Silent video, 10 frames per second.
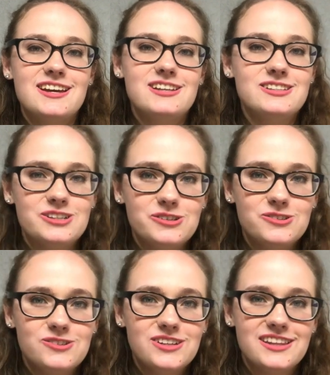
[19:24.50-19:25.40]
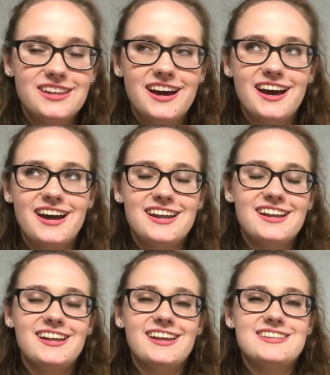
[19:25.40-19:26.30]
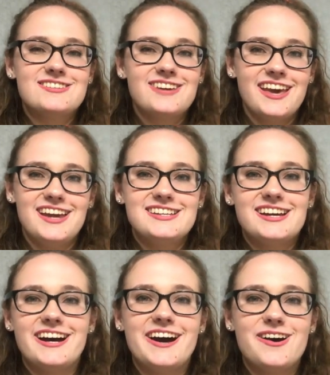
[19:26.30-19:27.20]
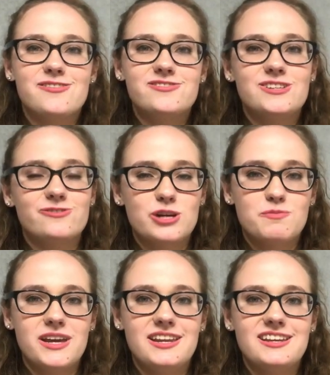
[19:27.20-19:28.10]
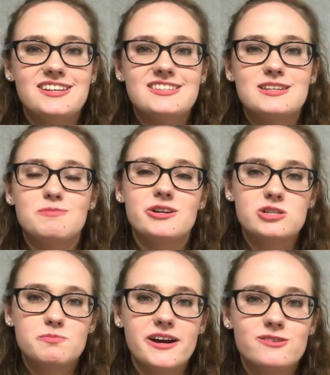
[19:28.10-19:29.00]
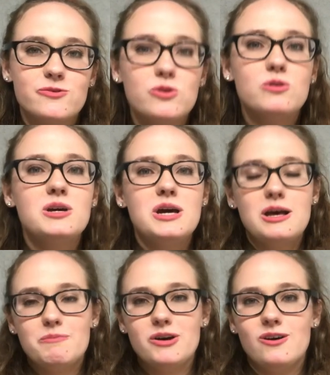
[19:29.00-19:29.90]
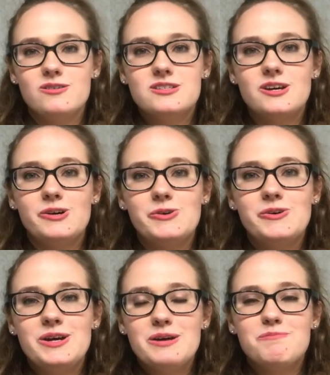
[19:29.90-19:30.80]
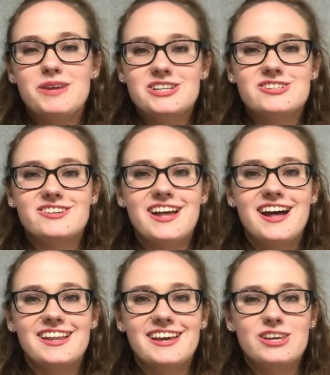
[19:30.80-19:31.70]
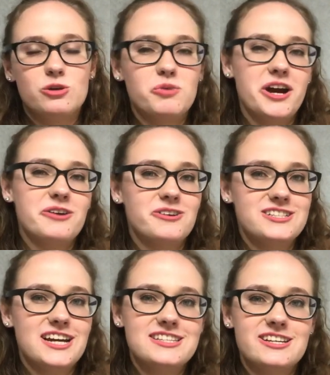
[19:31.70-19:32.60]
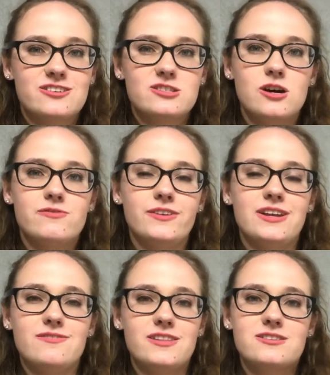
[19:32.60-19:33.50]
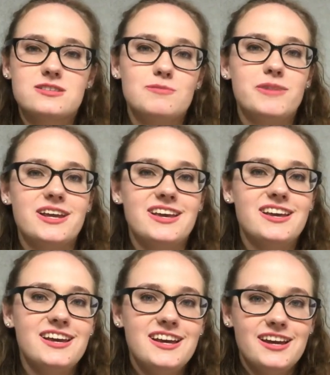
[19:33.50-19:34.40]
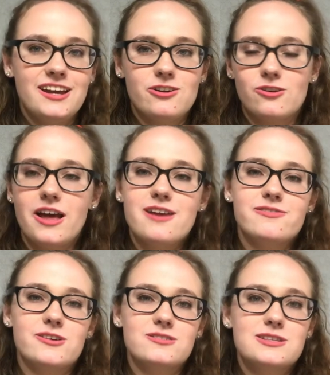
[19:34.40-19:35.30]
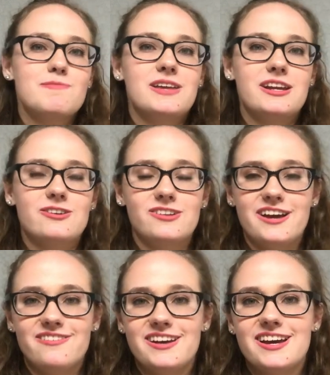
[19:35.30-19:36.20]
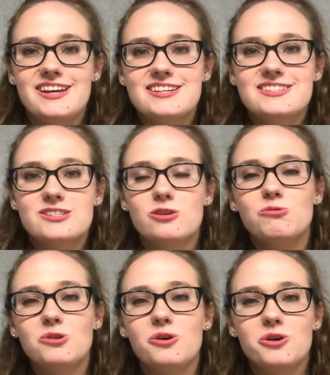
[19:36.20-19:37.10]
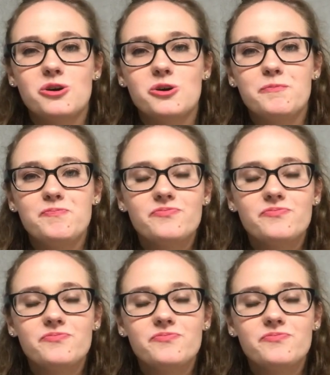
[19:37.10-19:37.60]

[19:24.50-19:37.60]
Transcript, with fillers: know that it's okay to have different opinions and be respectful, but also make sure that like you're prioritizing yourself, and if there's somebody in your life or something in your life that is no longer